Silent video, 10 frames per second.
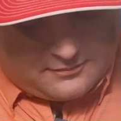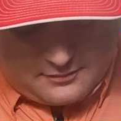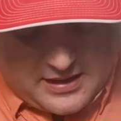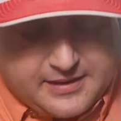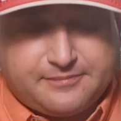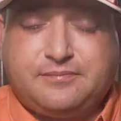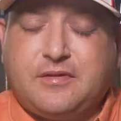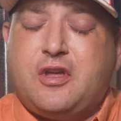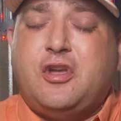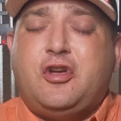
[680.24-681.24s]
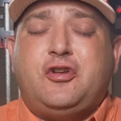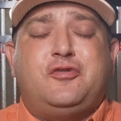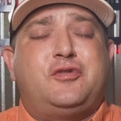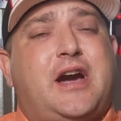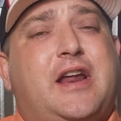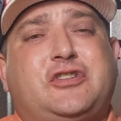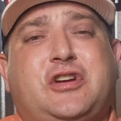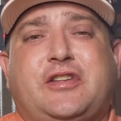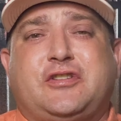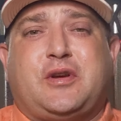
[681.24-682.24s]
Man, you gotta
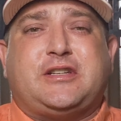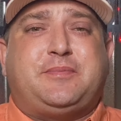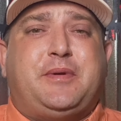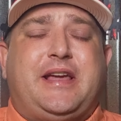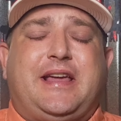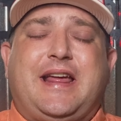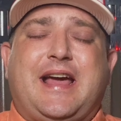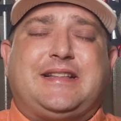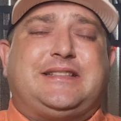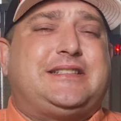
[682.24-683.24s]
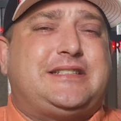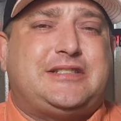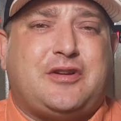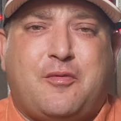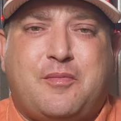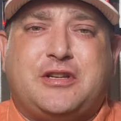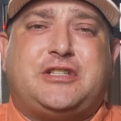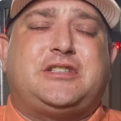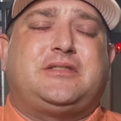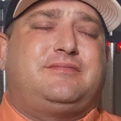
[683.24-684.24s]
try this recipe. It adds so
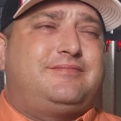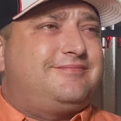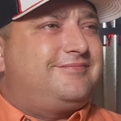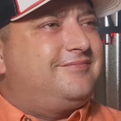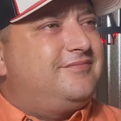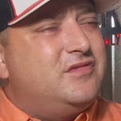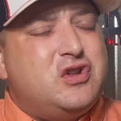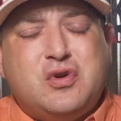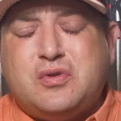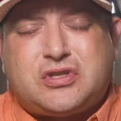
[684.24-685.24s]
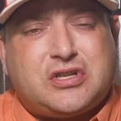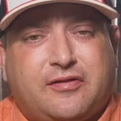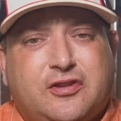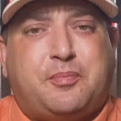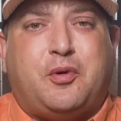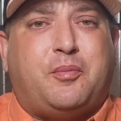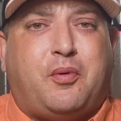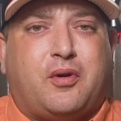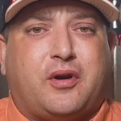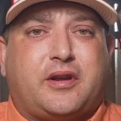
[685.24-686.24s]
much new stuff to pulled
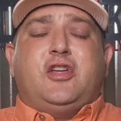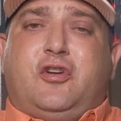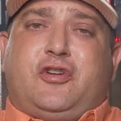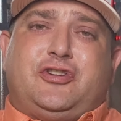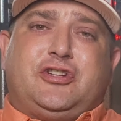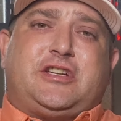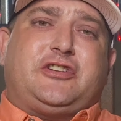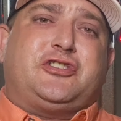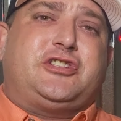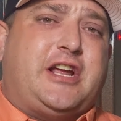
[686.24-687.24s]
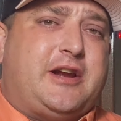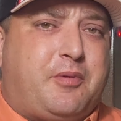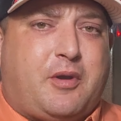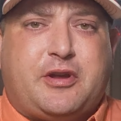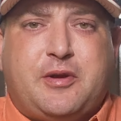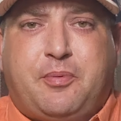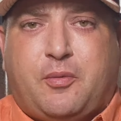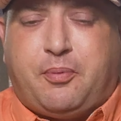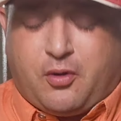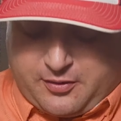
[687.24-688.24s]
pork. You know, you just got your standard barbecue
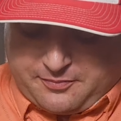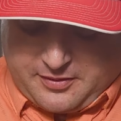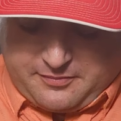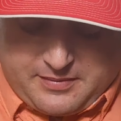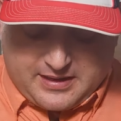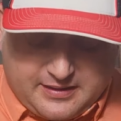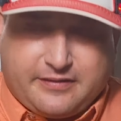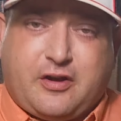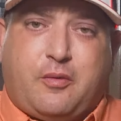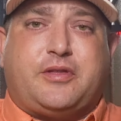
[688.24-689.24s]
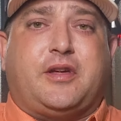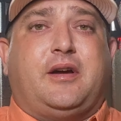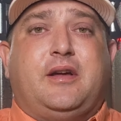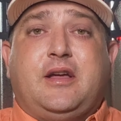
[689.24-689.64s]
pulled pork, but man, let's go with the